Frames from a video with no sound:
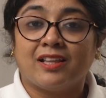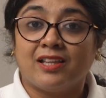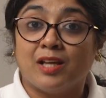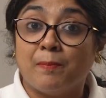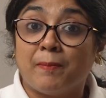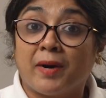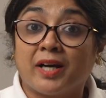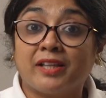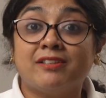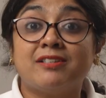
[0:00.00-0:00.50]

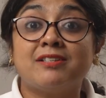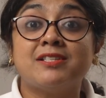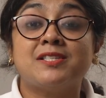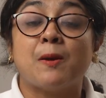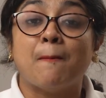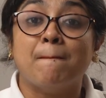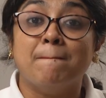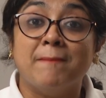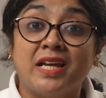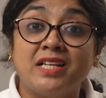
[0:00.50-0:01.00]
The
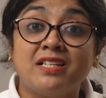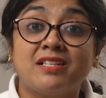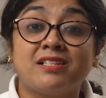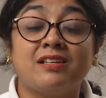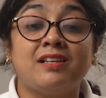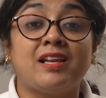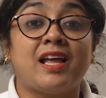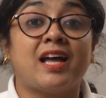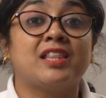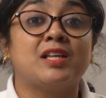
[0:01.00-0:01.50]
mother's
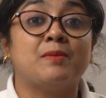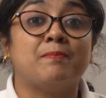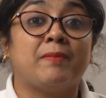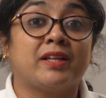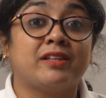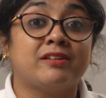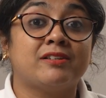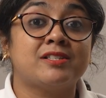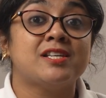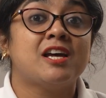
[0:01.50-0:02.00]
mental and the
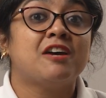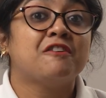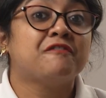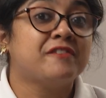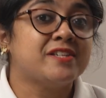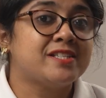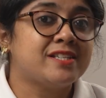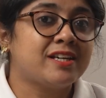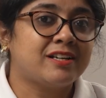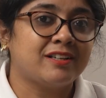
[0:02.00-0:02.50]
mother's
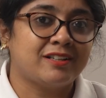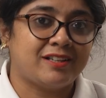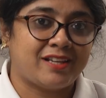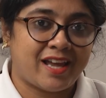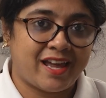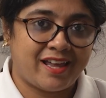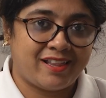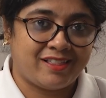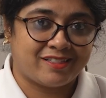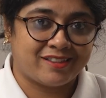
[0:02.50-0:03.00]
physical
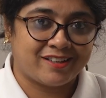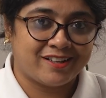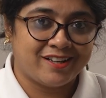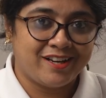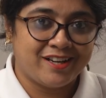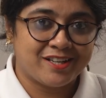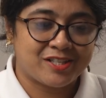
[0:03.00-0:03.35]
health.